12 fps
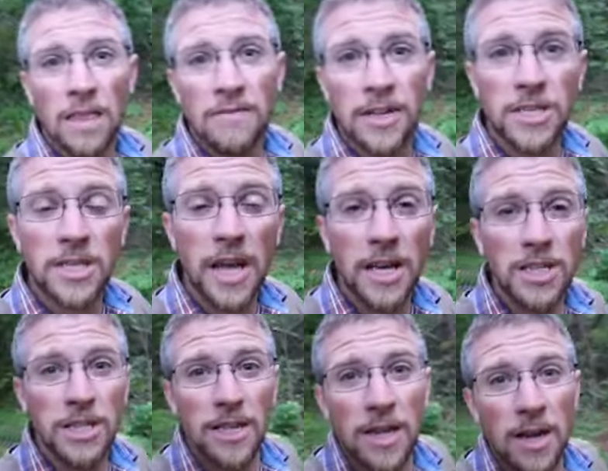of the
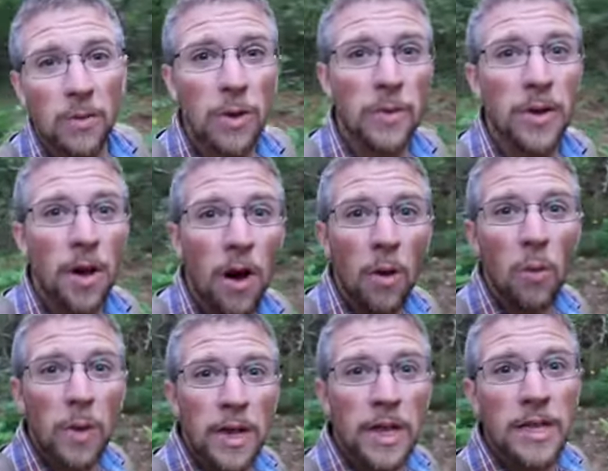vegetation in here we would call
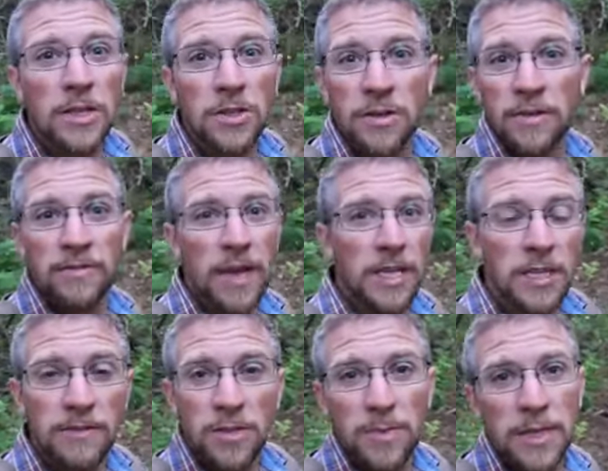weeds or
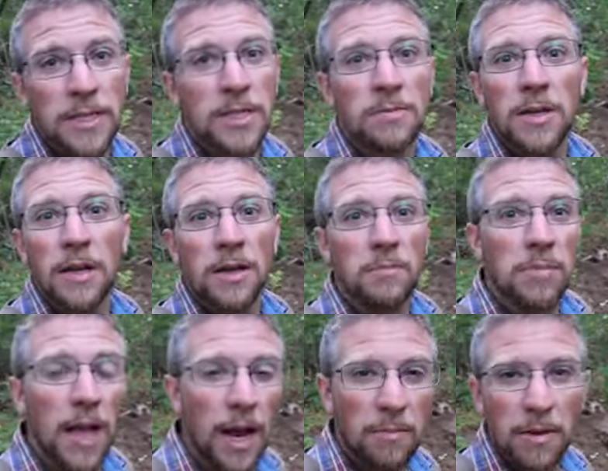invasive species. We got like
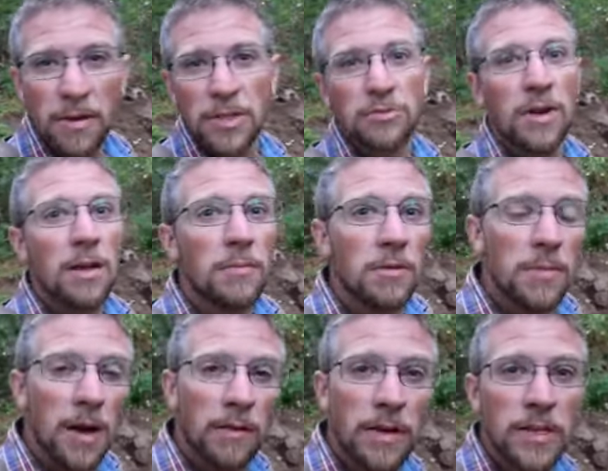blackberries,
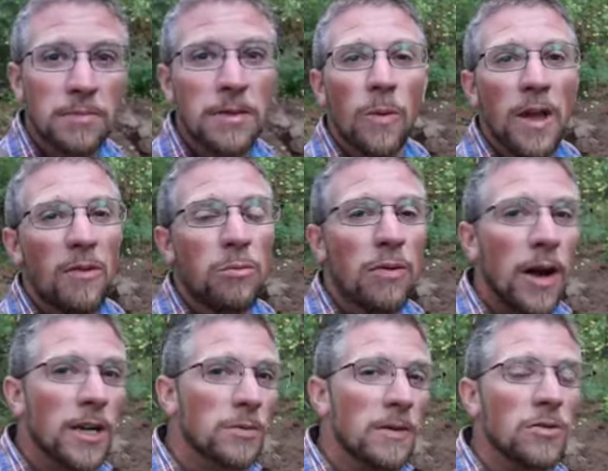rambleberries. We have
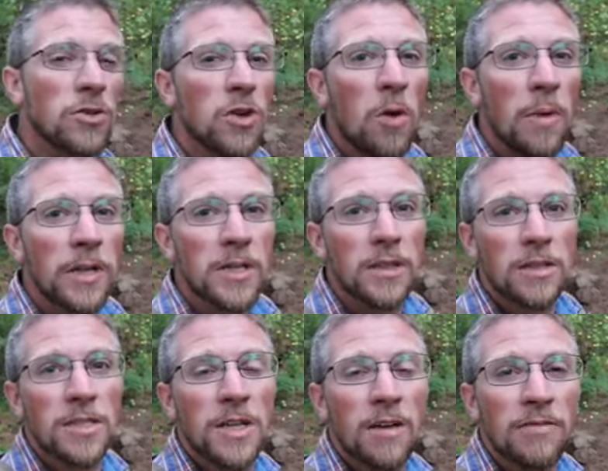brush. We have so much other
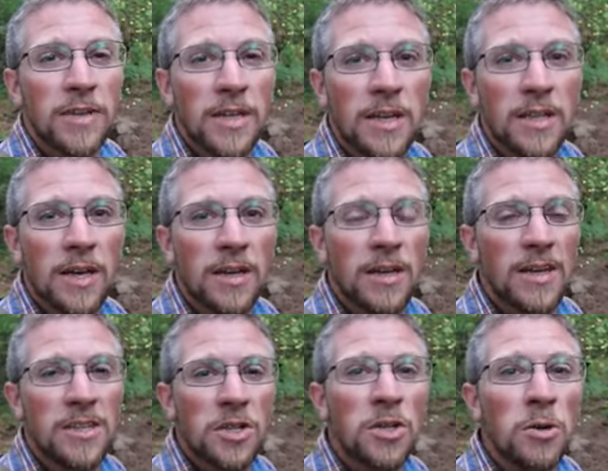stuff in here that
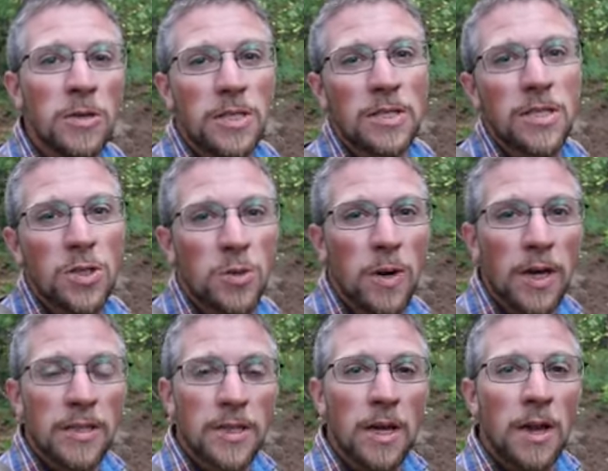is a nuisance to
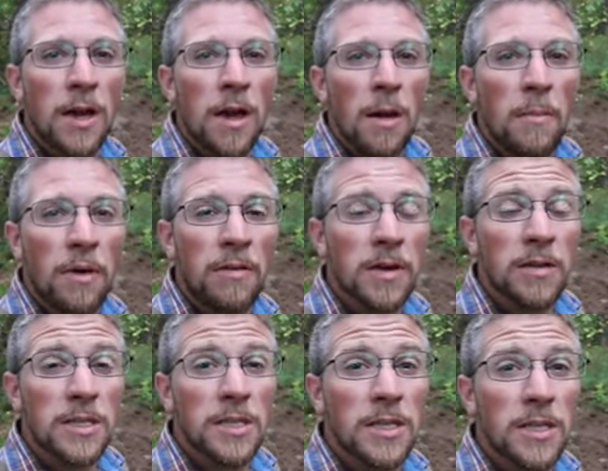us. But
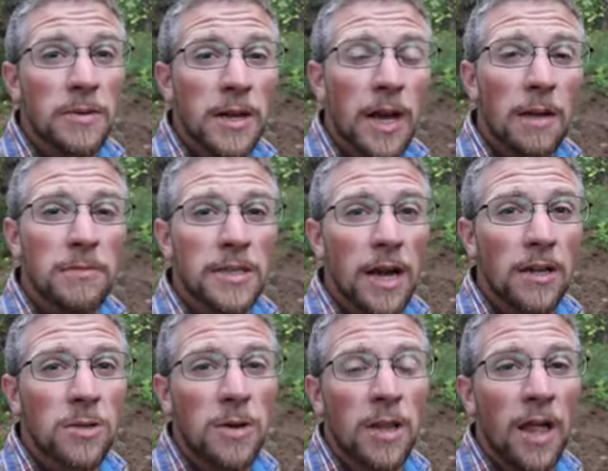realistically, when it comes down
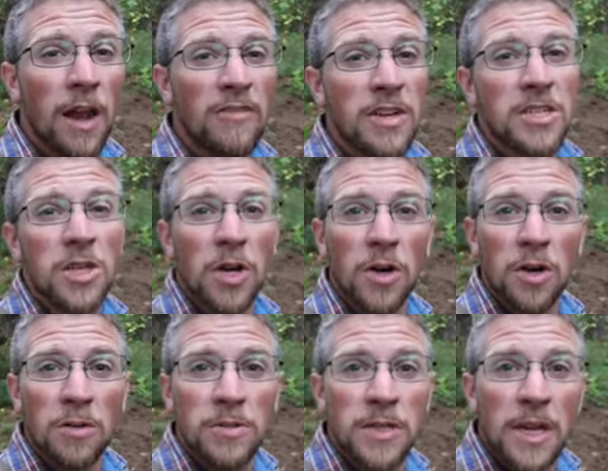to it, a lot of it is
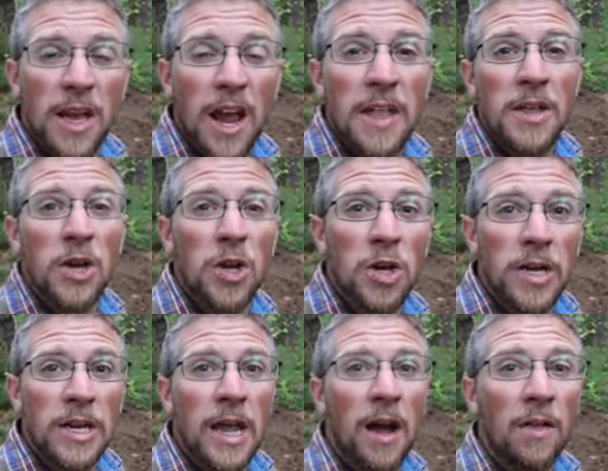herbs, and they're good
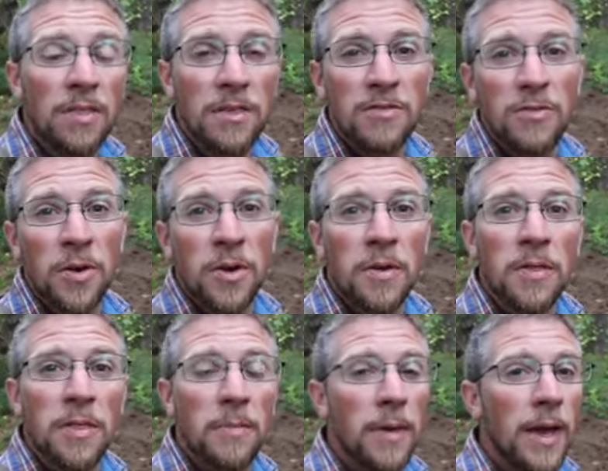and healthy for you.
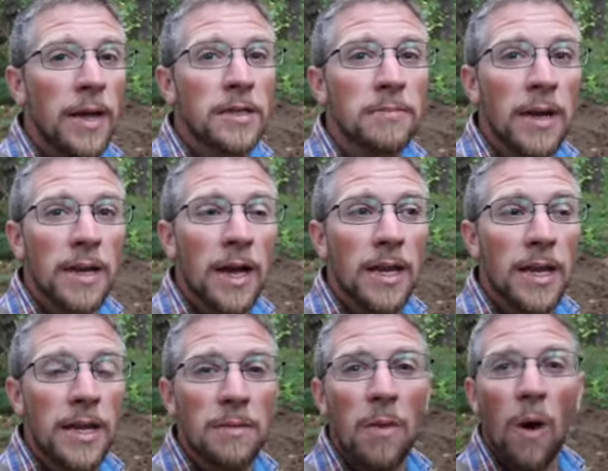The pigs might not
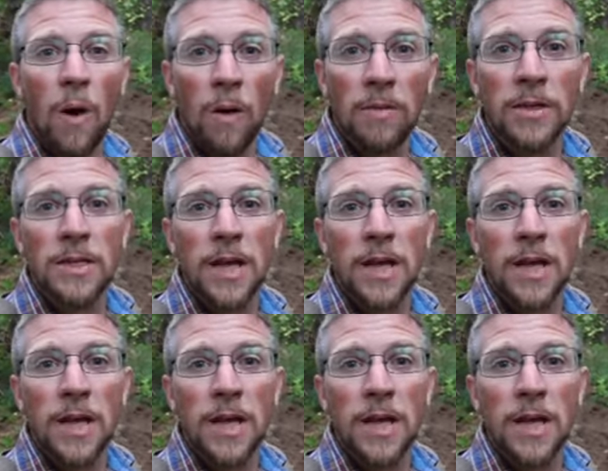eat them all the